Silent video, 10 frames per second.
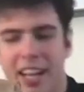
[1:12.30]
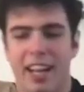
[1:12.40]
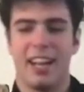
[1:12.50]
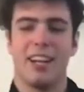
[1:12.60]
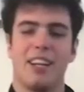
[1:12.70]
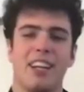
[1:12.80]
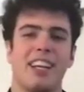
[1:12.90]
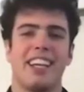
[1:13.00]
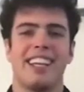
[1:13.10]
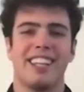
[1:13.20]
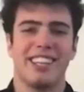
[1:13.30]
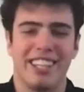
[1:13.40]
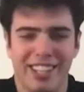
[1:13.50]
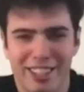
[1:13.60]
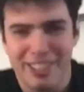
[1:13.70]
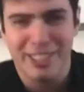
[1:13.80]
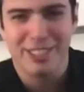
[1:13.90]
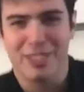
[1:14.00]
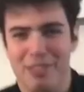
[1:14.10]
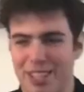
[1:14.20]
Uh, you think he could have
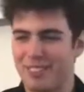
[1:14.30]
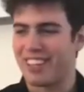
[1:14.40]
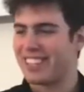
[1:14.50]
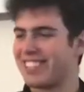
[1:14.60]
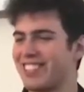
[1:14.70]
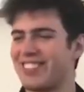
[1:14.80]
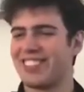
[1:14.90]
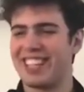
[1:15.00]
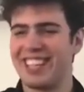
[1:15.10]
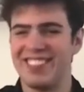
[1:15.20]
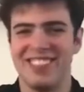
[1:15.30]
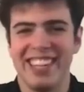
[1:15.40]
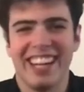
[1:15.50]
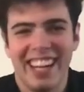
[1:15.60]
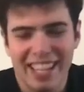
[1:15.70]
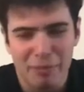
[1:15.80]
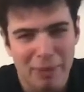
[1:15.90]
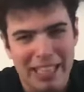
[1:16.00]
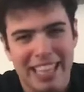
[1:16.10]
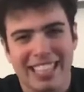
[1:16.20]
used a bigger box, but um,
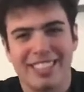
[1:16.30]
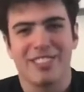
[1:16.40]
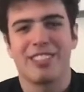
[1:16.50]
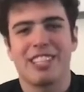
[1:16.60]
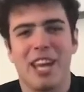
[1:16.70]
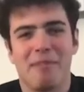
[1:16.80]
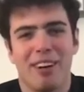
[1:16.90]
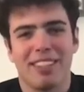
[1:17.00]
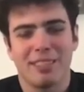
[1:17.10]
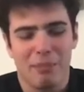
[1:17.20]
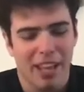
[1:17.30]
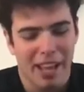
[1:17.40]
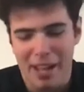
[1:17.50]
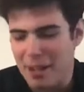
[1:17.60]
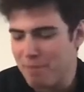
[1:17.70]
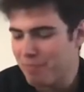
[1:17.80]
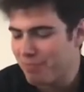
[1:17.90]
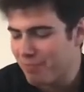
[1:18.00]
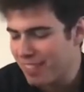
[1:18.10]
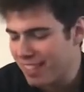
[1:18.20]
big thanks to Hrutkay Mods. Um,
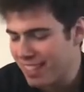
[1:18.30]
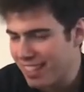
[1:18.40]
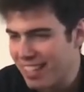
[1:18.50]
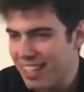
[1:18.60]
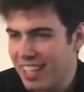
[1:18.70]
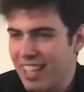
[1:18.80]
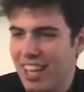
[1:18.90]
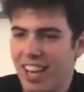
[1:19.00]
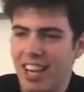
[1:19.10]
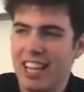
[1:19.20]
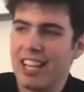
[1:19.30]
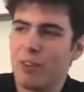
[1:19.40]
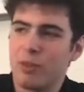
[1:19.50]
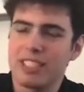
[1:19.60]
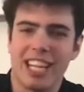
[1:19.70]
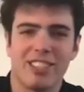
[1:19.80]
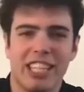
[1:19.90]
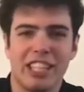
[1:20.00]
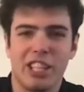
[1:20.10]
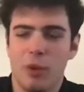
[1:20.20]
I was
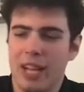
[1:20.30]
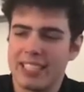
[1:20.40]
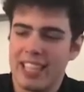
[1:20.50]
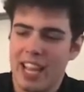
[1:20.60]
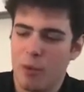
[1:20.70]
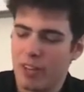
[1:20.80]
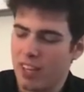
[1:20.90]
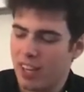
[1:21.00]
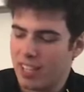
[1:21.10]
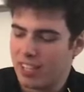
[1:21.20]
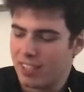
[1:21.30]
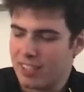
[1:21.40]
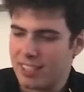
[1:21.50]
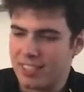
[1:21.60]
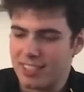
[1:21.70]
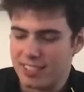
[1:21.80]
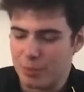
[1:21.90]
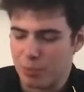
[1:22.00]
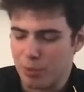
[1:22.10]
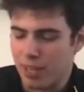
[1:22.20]
actually in the USA when I got this. This is
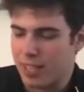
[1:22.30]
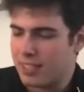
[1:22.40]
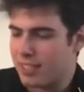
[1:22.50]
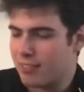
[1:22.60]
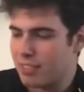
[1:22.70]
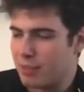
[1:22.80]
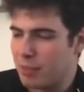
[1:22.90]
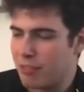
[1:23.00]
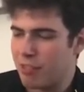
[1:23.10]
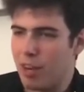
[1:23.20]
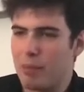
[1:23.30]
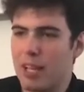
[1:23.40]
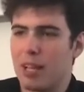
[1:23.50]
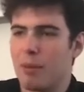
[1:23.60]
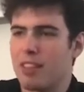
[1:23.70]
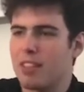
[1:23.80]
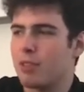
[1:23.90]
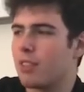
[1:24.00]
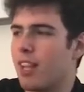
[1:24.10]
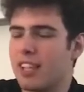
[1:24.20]
a prize given to me from him. I think
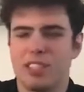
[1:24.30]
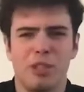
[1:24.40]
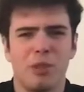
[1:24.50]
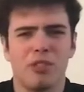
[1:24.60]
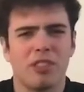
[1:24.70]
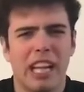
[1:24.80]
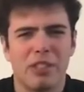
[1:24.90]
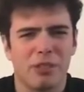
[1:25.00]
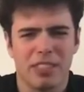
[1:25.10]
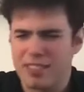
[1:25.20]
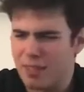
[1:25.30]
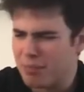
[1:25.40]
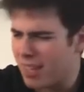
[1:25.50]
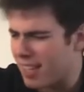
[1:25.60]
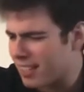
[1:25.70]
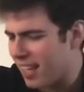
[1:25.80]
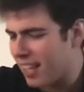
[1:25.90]
there were like 200 entrants, something like